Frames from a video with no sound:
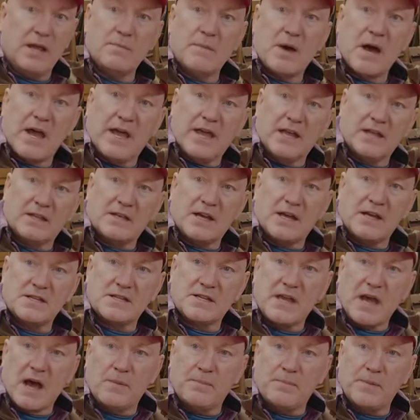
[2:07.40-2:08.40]
my
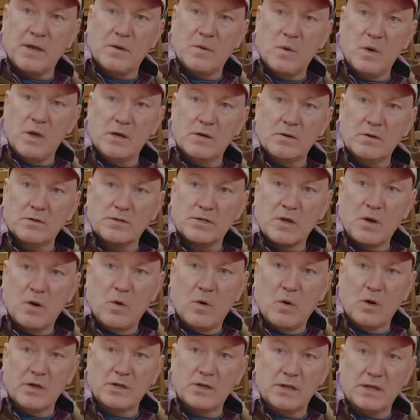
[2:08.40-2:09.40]
anti-scalping wheels
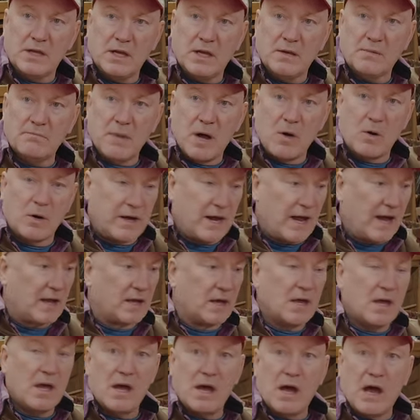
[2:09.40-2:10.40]
on the mower
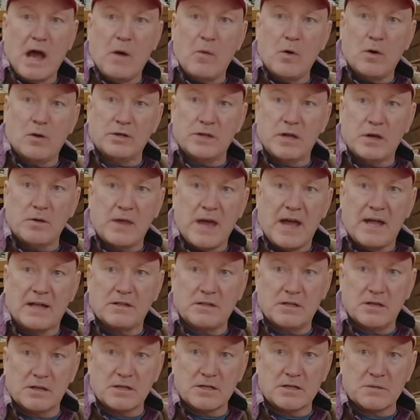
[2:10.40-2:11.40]
deck. I won't know that
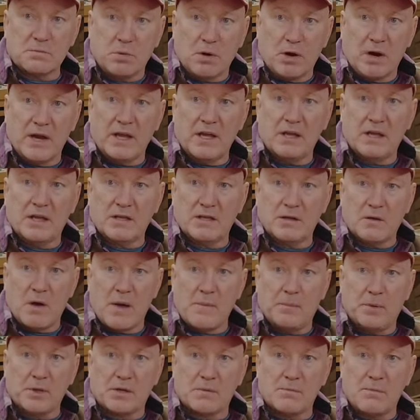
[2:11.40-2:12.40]
until the spring, until
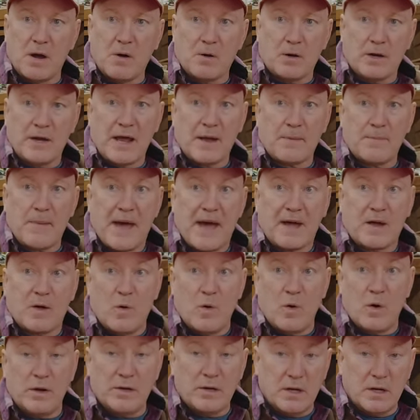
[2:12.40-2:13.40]
I put the mower deck back
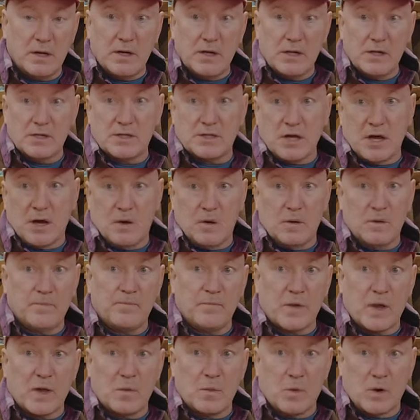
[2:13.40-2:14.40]
on. So
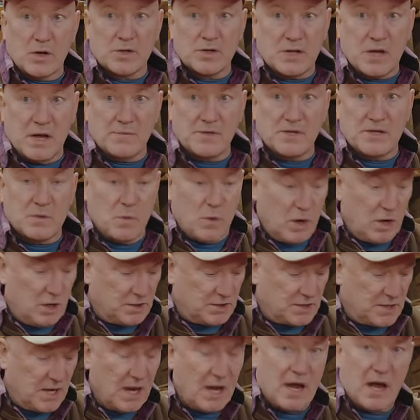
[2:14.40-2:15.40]
worst comes to
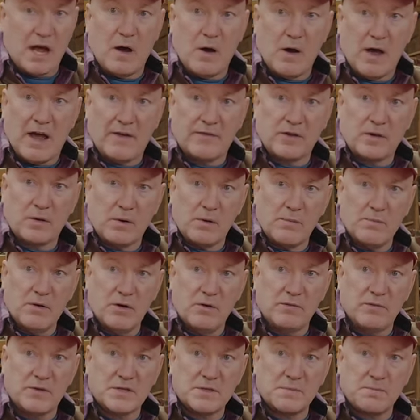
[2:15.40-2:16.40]
worst, I'll have to
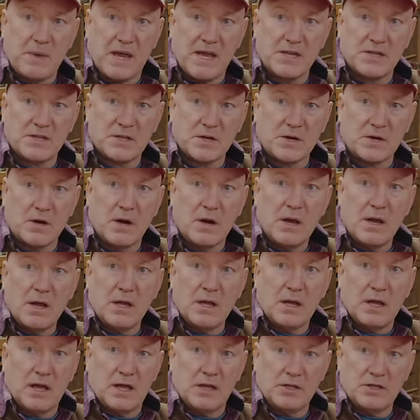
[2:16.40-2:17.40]
remove the spacer
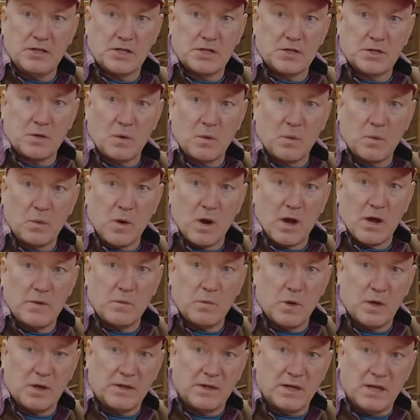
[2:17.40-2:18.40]
and just run
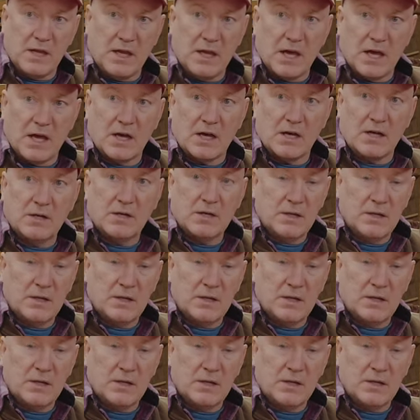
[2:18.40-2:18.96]
with the